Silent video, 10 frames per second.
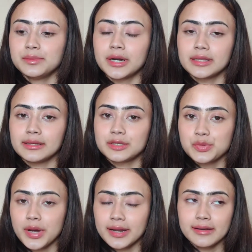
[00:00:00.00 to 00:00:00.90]
But
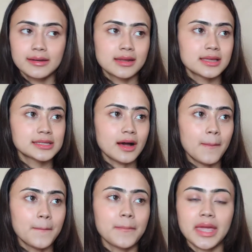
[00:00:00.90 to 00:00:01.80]
this one is
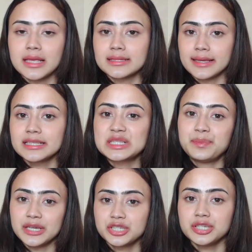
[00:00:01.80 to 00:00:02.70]
amazing,
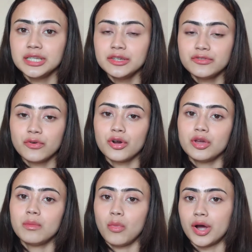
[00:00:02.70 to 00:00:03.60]
especially for
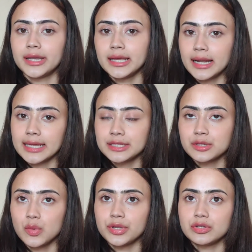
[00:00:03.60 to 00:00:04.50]
your morning
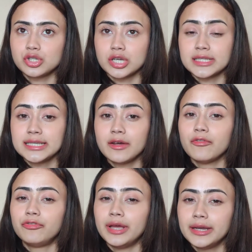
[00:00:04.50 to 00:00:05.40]
cleanser when you just need a
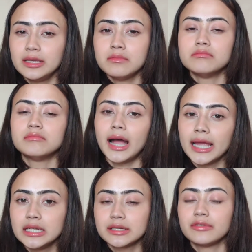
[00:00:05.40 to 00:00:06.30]
very
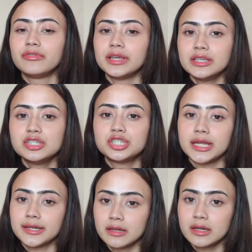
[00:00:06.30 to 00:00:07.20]
mild and a very
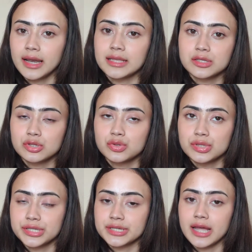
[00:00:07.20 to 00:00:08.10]
gentle cleanser to
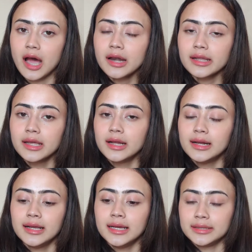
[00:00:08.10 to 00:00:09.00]
start.
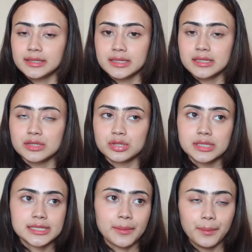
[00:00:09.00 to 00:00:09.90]
This is
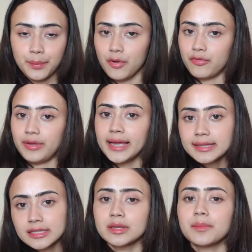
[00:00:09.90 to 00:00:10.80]
just
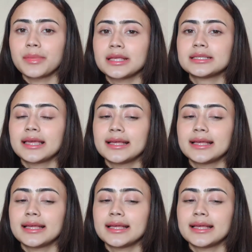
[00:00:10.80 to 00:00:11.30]
perfect. It's amazing.